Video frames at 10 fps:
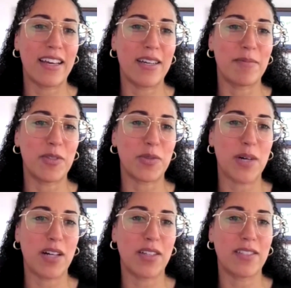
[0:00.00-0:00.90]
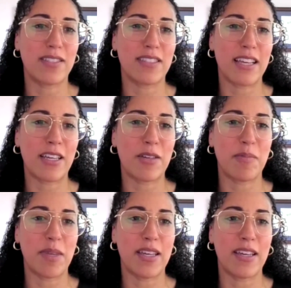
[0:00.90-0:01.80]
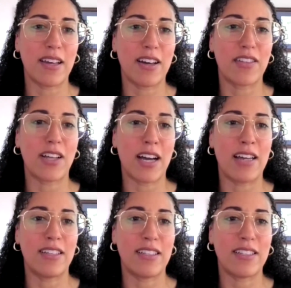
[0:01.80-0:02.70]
as well, because that can be a lot